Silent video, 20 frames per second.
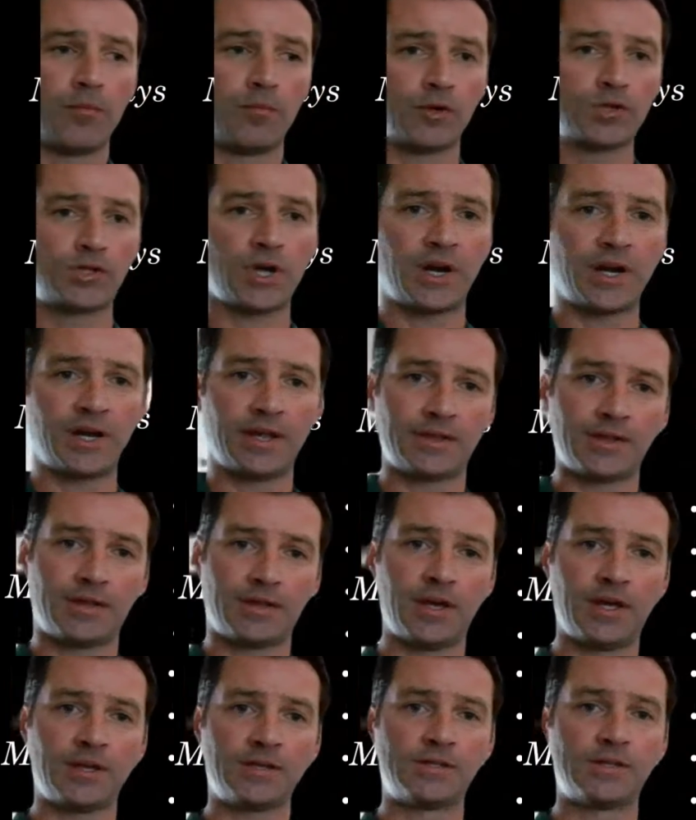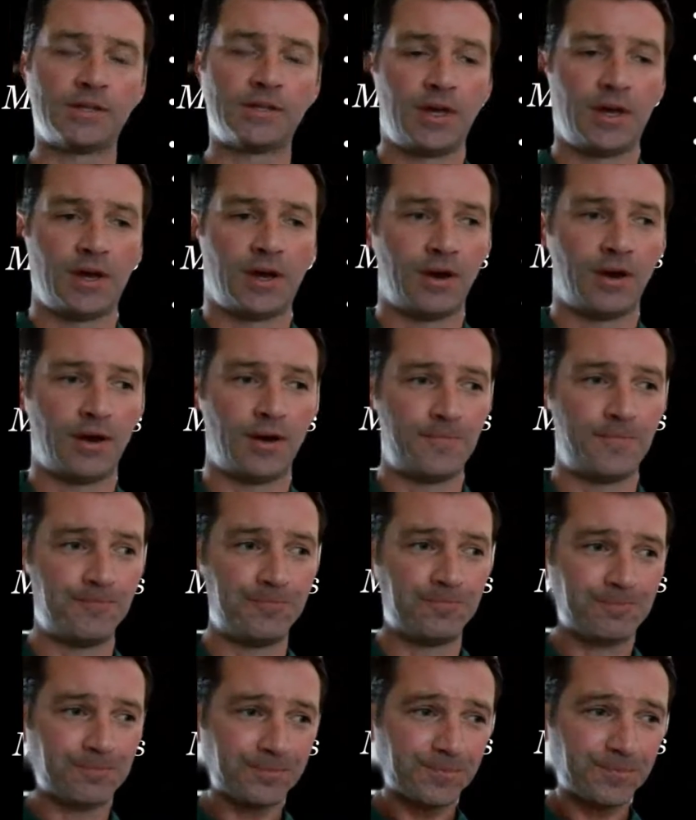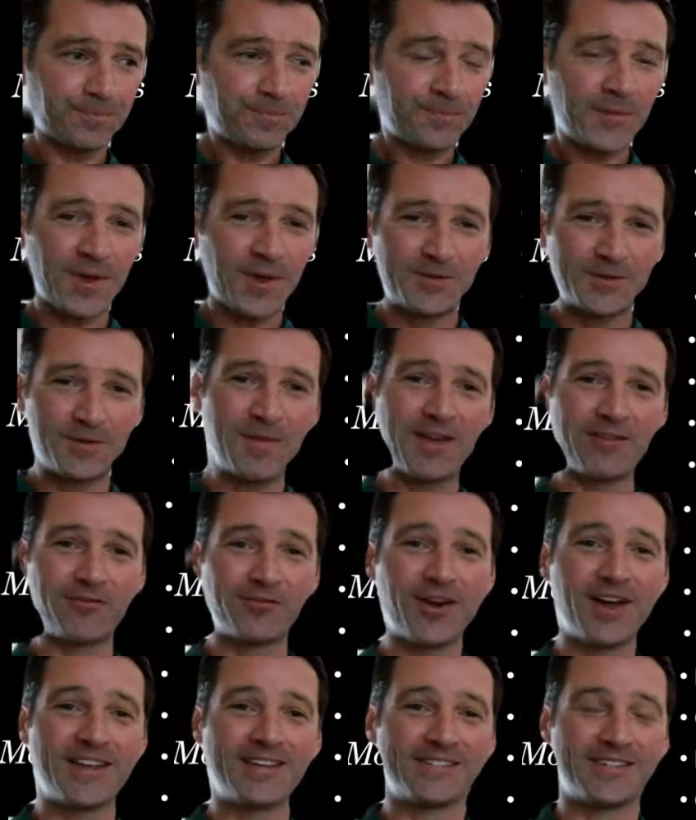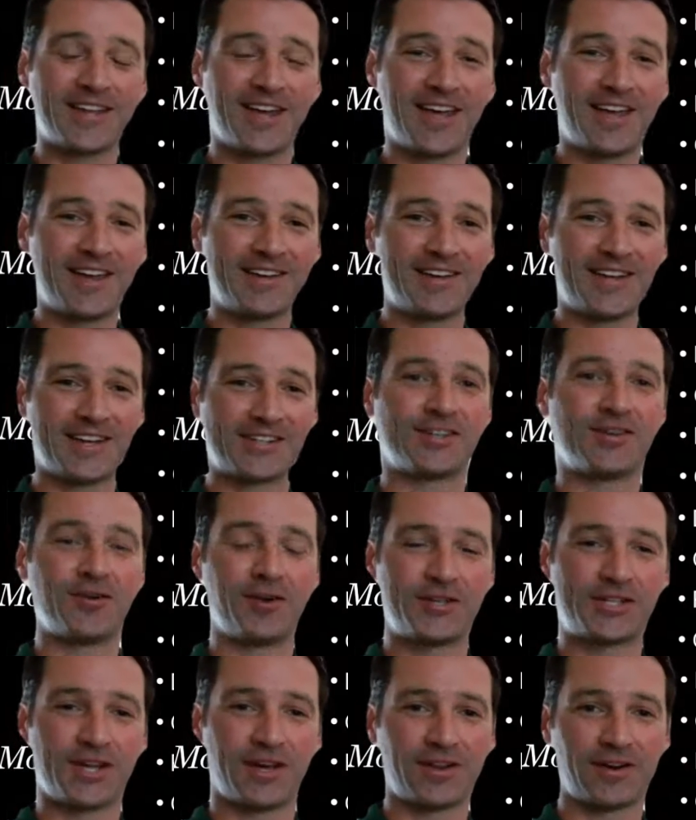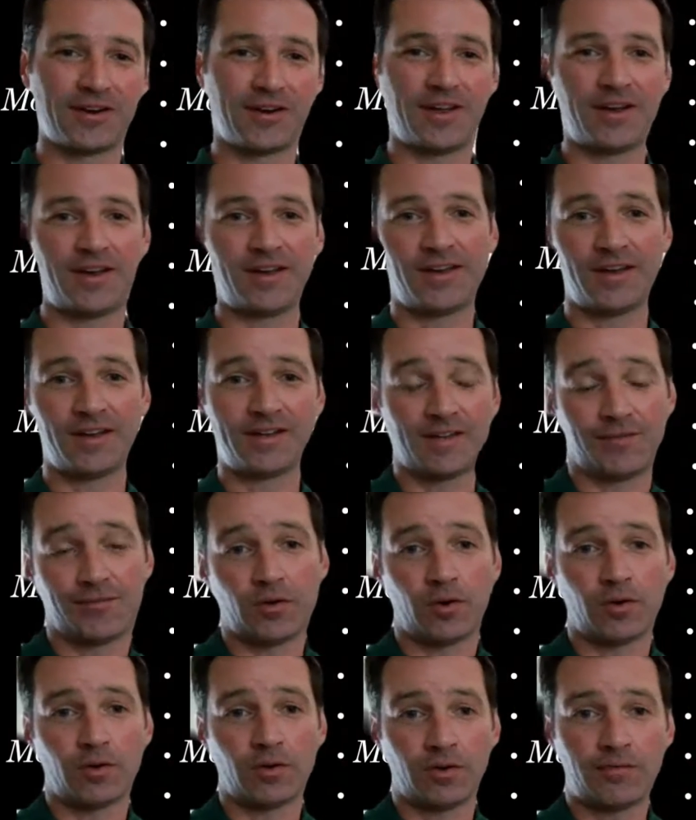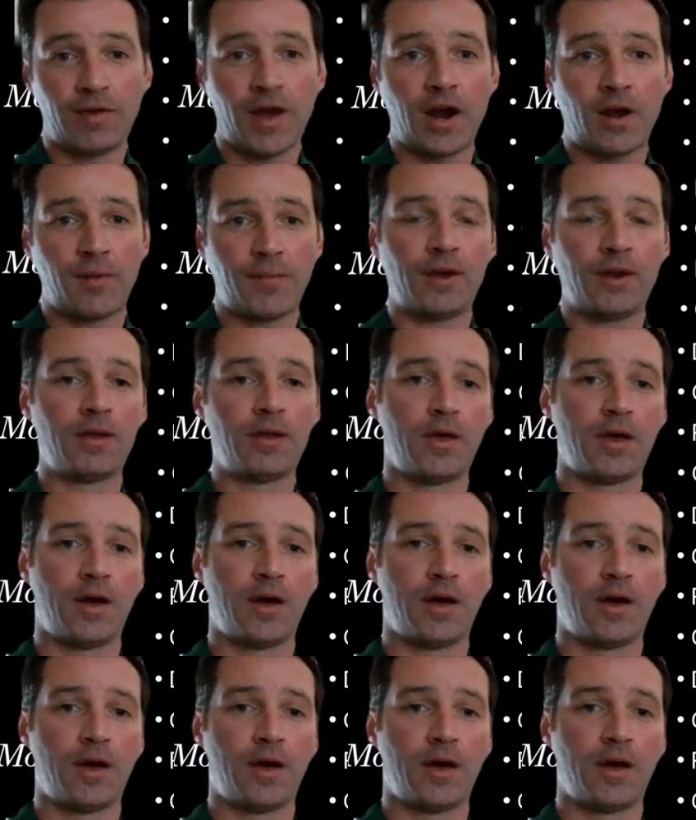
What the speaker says: we're trying to get the kids to make friends and get to know each other in a difficult environment.